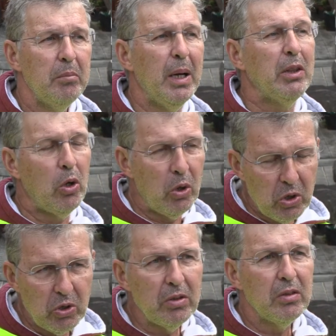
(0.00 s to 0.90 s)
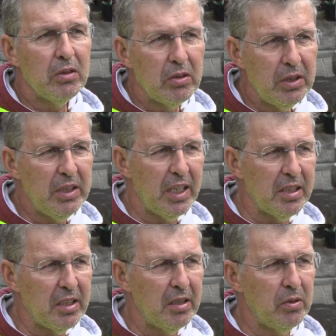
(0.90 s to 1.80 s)
but also
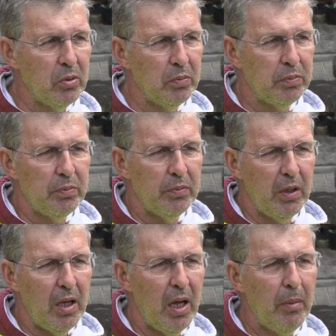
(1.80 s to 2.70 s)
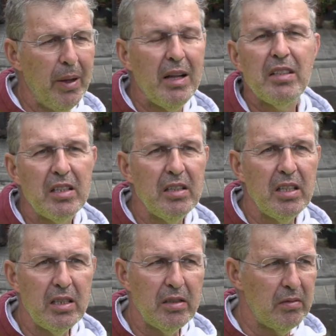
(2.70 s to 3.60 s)
just to advance in
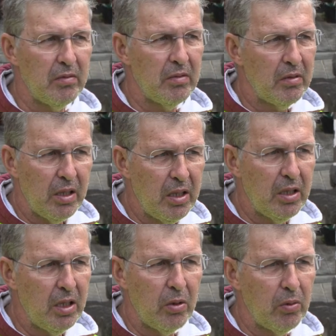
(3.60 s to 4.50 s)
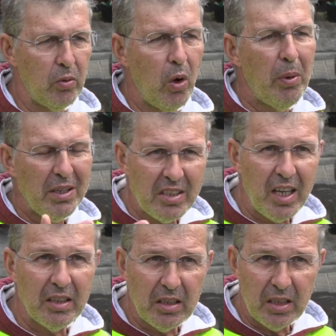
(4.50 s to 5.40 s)
the in the global
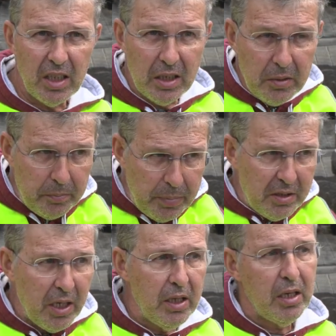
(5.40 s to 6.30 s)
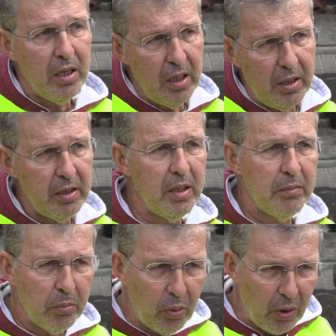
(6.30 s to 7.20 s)
sense, and especially here in the
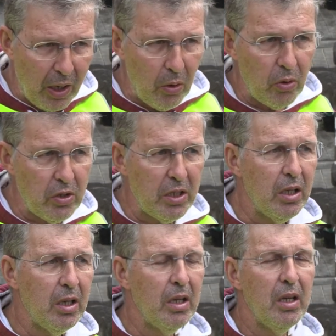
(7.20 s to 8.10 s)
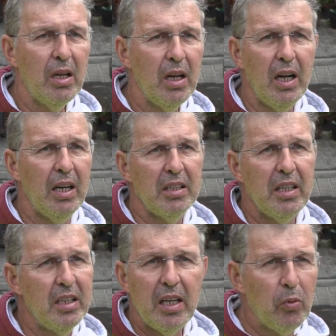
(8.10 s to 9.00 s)
volcanology, uh,
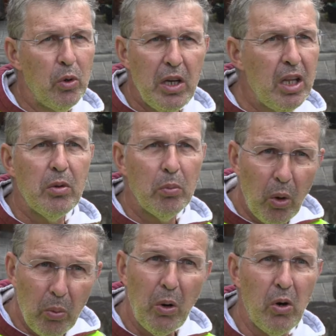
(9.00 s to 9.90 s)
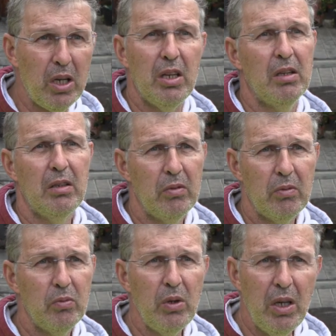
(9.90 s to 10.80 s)
it, we need more money.
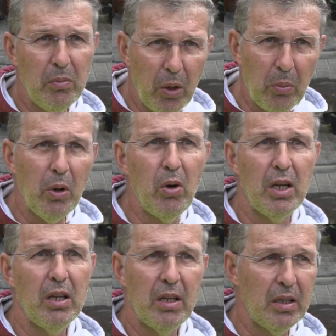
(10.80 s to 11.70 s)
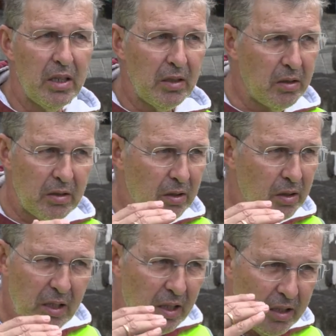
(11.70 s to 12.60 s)
We need more money. The, the,
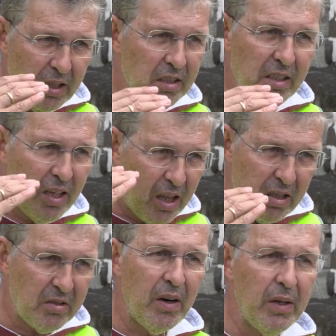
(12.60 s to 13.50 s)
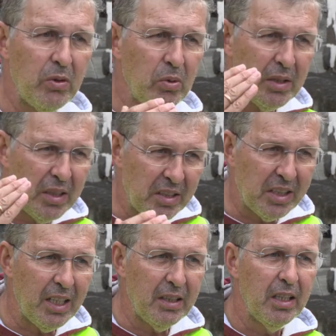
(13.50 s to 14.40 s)
it is necessary to
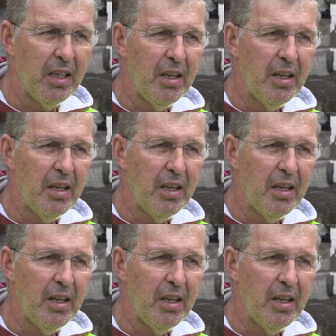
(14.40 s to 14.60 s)
understand